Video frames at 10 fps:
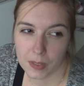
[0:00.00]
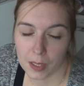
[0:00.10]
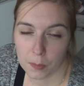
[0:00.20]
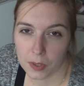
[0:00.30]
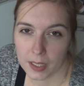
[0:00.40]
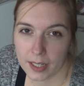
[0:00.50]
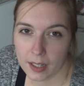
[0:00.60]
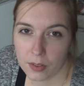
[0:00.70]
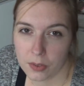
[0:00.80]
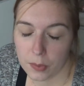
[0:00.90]
really
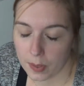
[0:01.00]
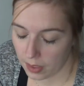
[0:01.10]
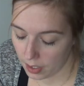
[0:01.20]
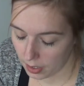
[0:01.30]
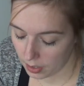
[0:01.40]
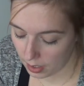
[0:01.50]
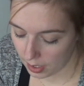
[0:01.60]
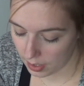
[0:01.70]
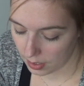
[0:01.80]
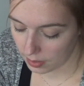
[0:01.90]
careful with that,
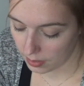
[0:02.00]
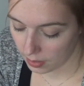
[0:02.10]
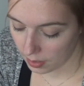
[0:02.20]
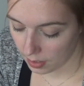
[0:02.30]
and